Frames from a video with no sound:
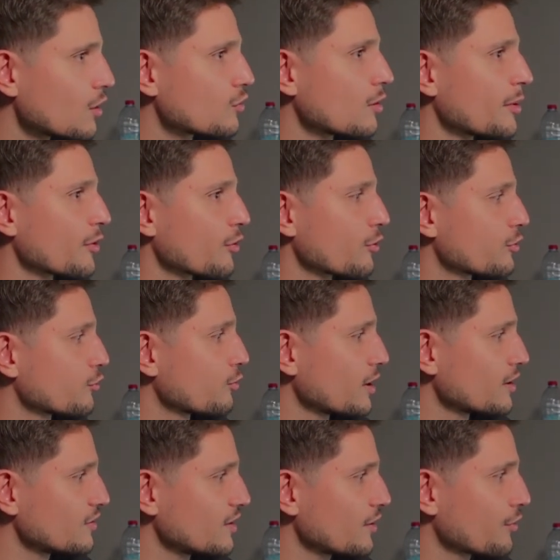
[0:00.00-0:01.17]
to about
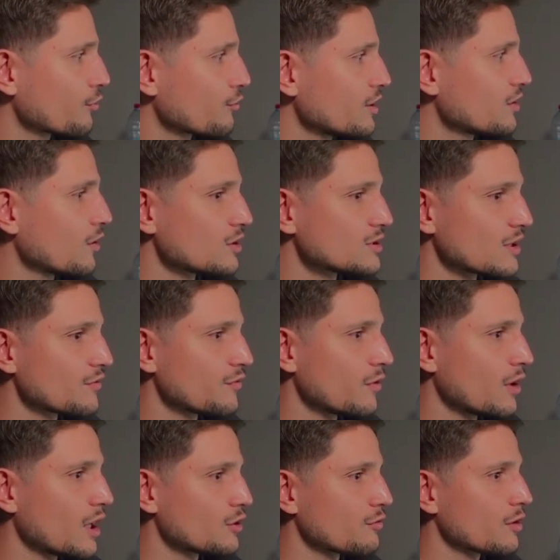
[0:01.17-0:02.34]

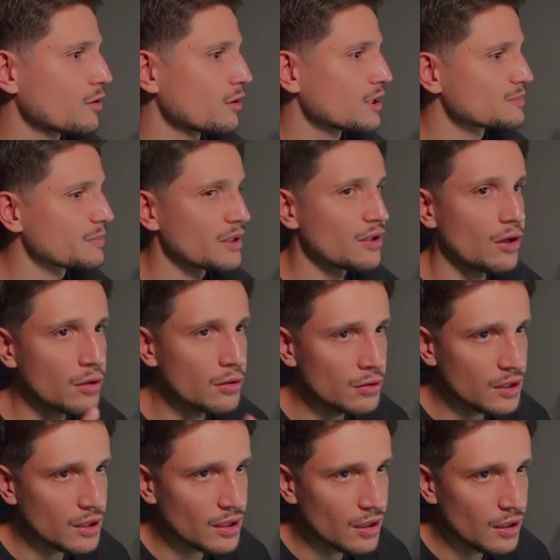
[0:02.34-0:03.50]
$23,400. But
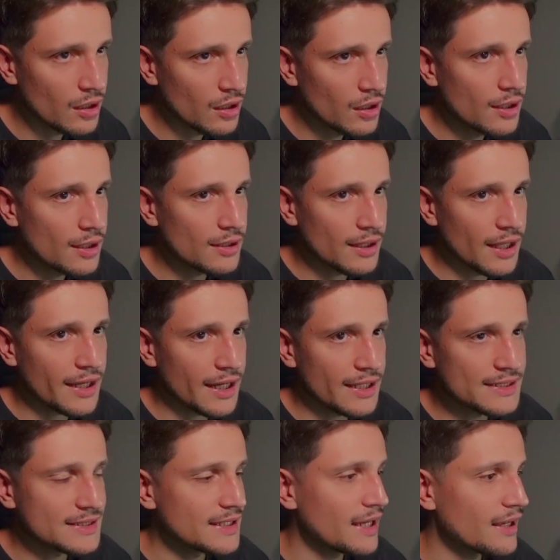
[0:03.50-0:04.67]
only like I
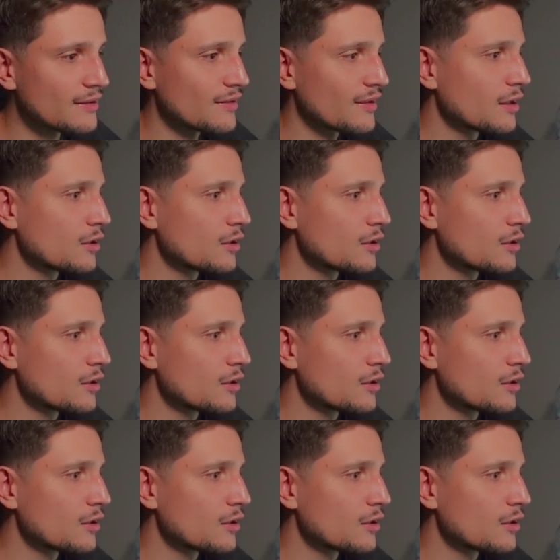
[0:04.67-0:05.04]
said,